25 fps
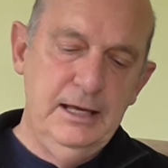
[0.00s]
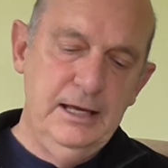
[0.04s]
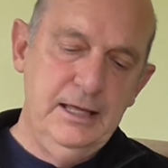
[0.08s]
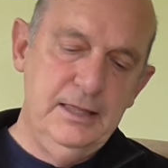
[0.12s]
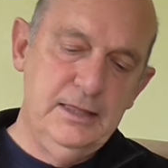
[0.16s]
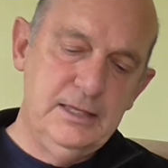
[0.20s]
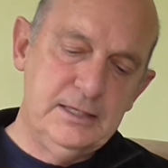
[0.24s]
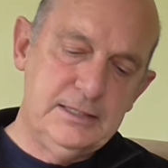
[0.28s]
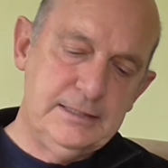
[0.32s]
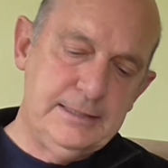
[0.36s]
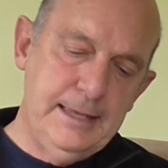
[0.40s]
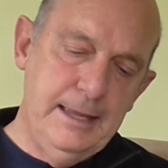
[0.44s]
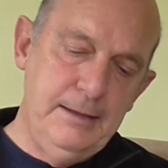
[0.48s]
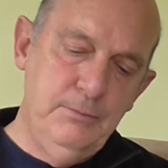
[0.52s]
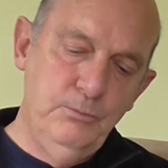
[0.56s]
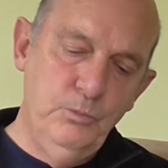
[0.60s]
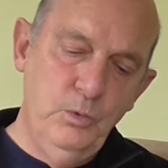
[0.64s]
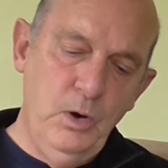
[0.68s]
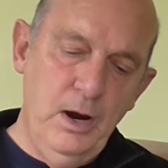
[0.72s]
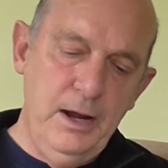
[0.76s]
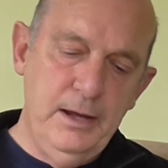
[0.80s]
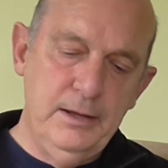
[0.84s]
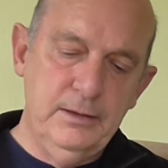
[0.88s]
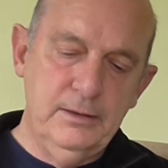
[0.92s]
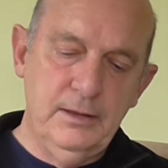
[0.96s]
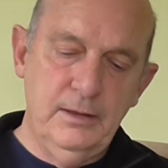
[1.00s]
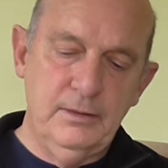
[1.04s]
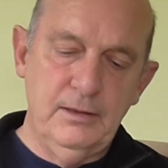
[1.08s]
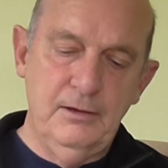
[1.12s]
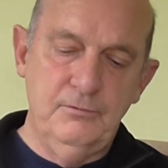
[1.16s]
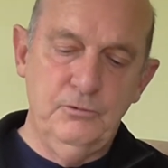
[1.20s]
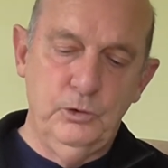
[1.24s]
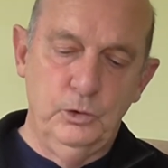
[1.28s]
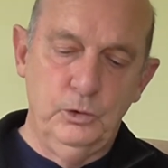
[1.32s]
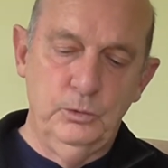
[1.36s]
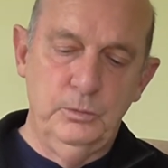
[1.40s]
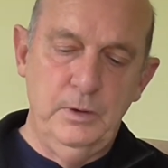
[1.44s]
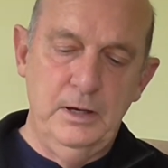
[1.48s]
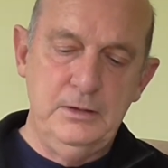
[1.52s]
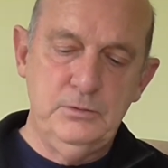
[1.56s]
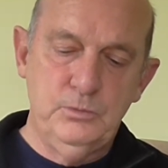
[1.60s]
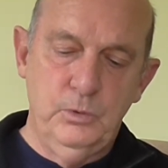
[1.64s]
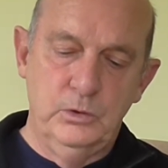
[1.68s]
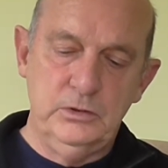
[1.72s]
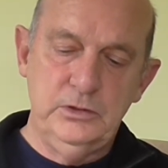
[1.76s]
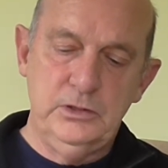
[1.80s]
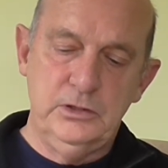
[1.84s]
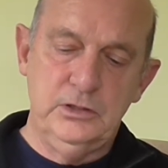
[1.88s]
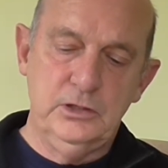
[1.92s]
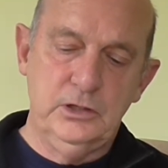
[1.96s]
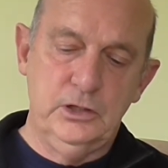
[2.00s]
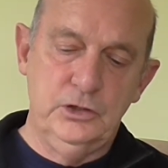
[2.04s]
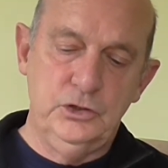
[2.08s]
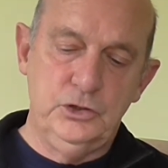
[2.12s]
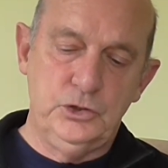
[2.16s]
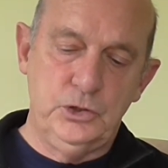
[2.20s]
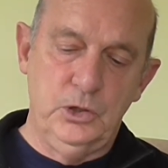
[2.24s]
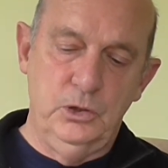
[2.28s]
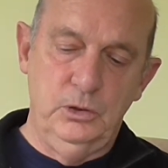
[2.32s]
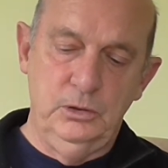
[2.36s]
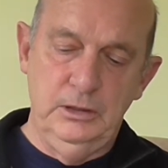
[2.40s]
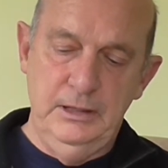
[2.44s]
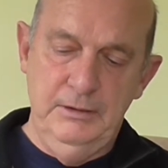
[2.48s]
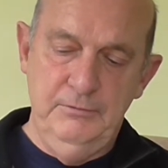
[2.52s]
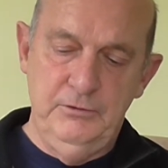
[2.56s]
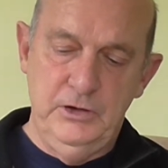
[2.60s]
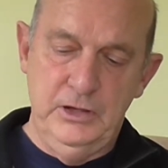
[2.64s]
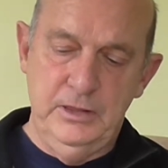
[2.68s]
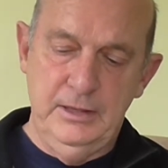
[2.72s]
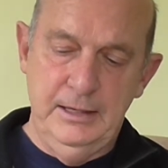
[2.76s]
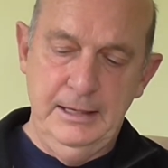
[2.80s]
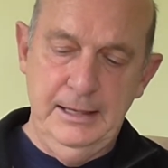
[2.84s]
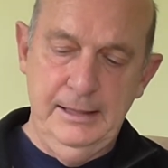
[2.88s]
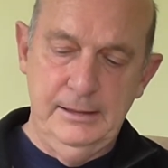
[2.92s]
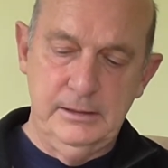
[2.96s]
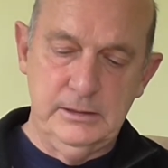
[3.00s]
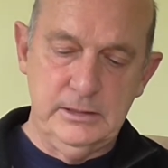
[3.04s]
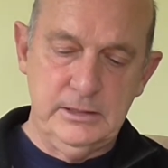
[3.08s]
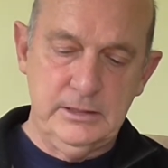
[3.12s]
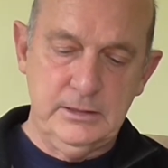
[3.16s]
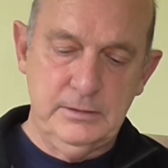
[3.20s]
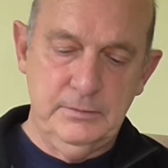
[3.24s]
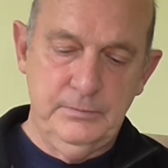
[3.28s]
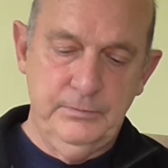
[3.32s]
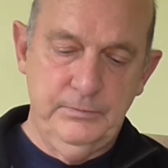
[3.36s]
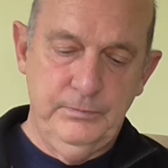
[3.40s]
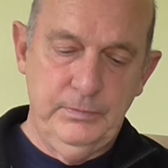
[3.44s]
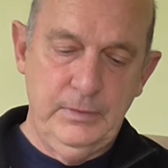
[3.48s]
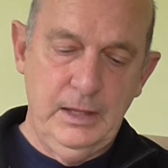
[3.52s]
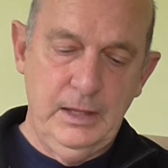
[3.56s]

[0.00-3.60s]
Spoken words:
in the same way that they've always wanted to control everything else.